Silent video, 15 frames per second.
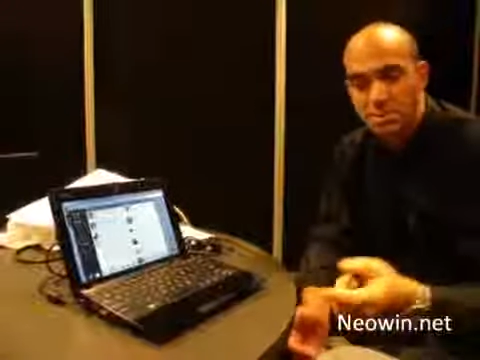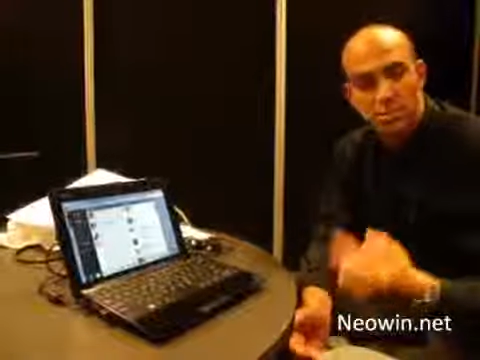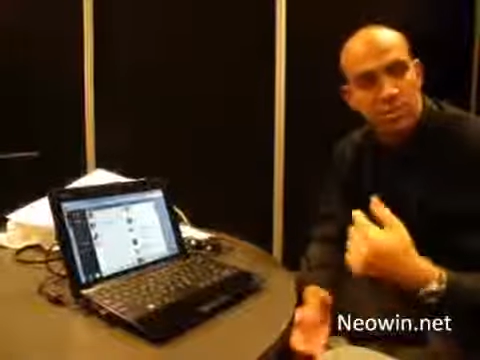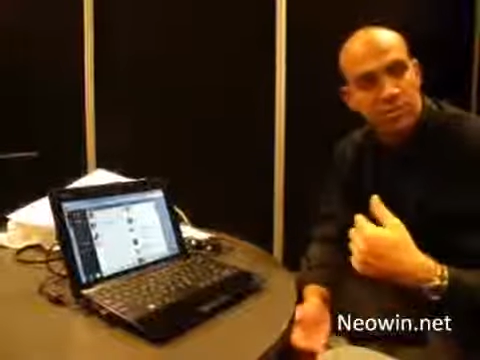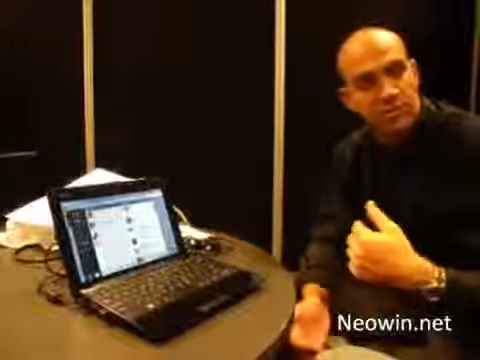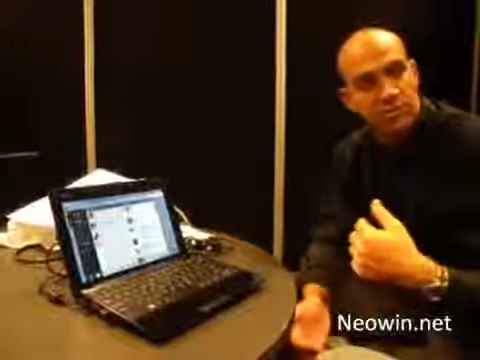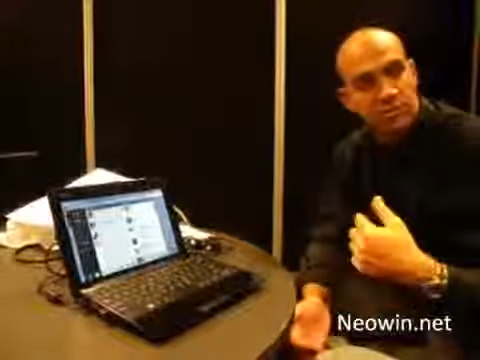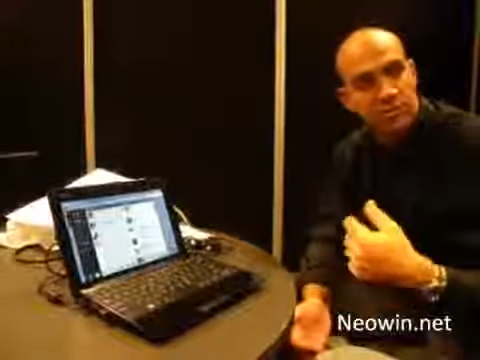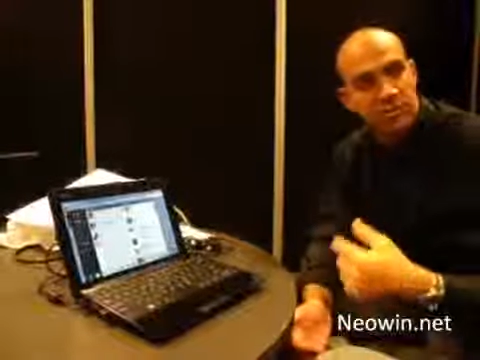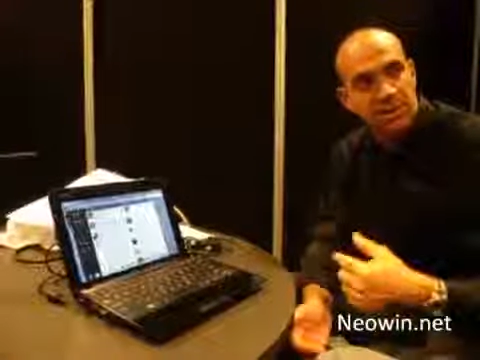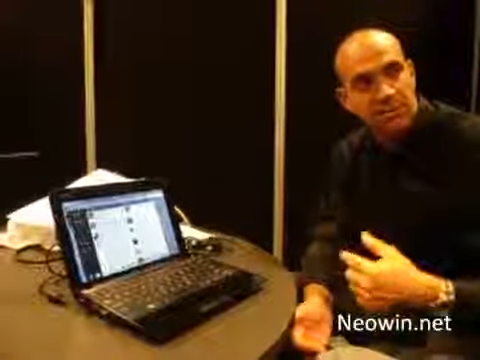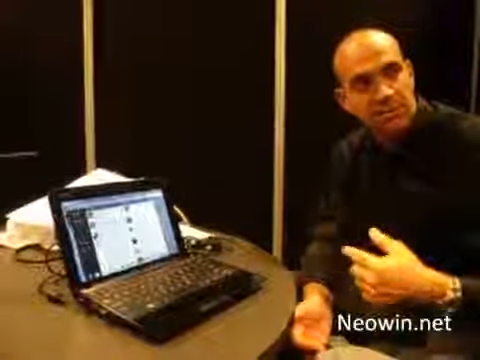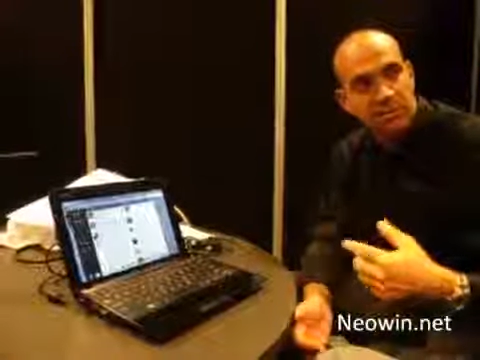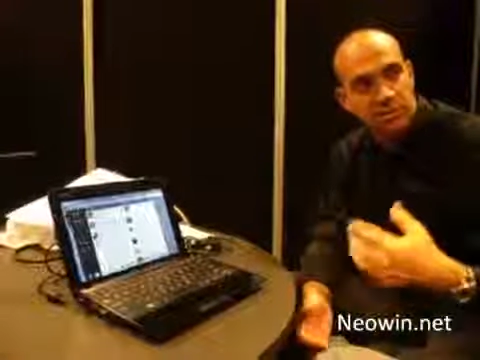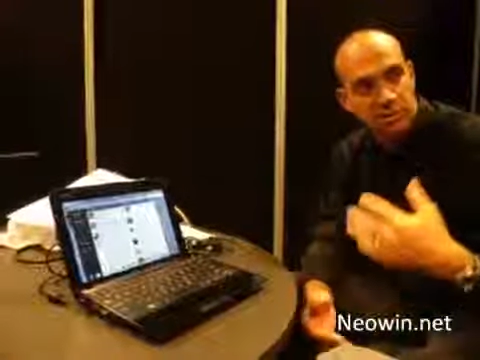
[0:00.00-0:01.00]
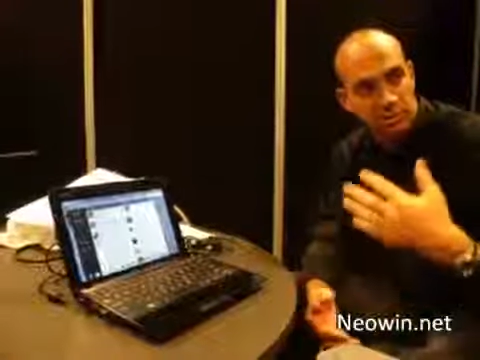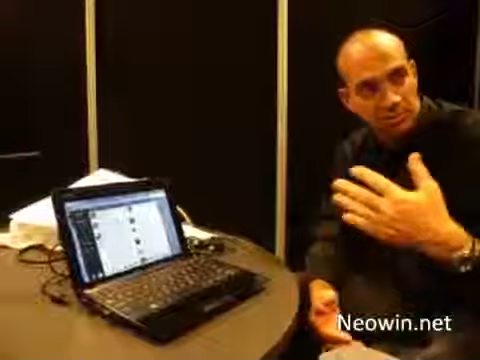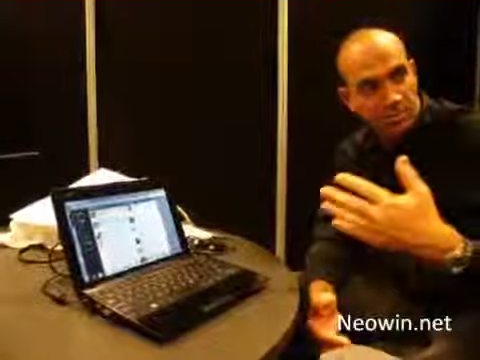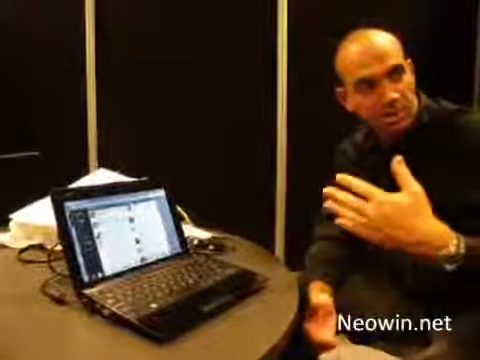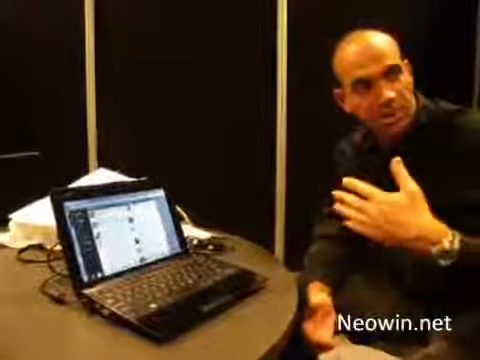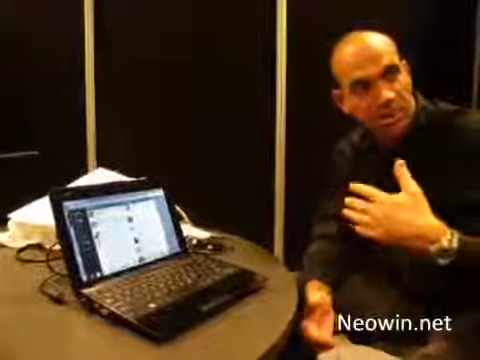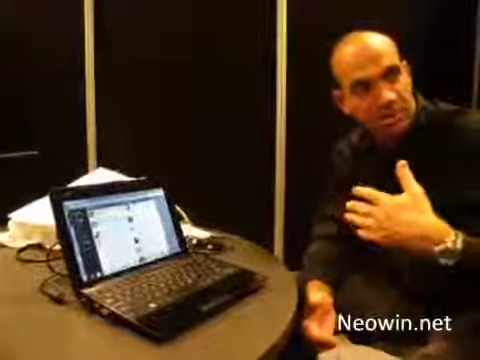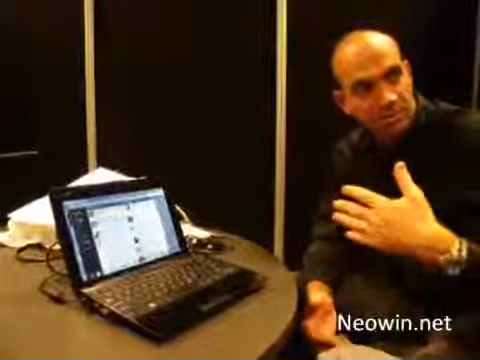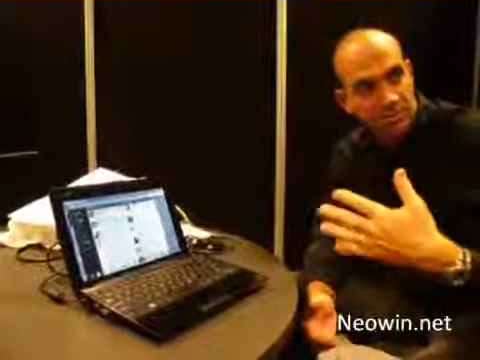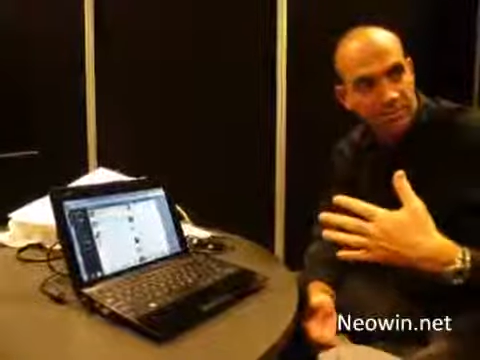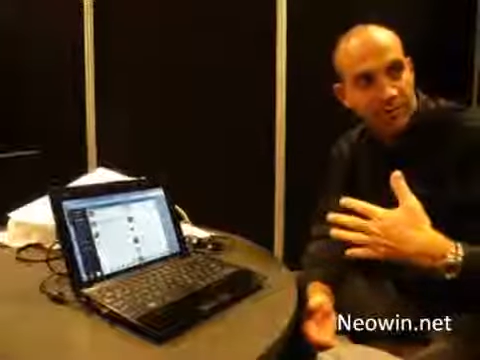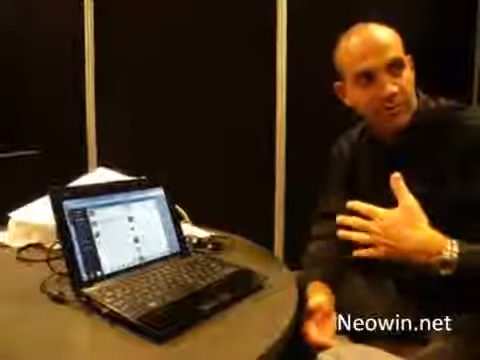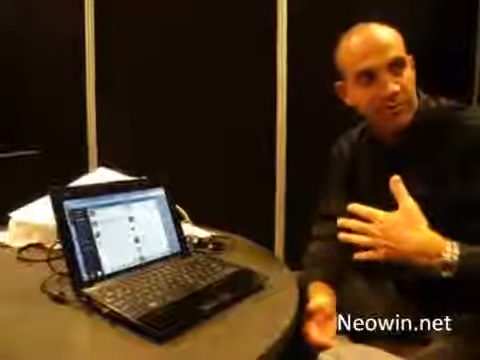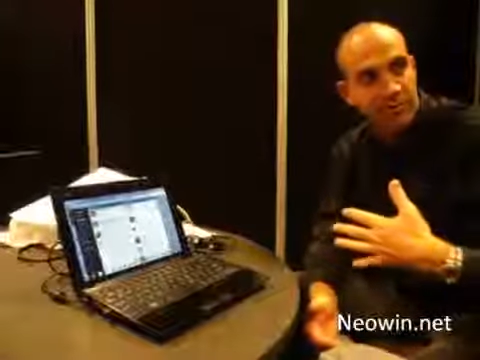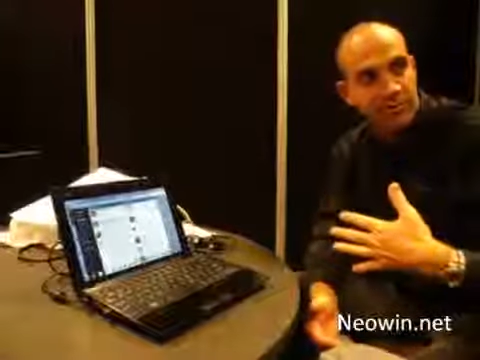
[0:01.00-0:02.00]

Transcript: we want to be able to communicate with our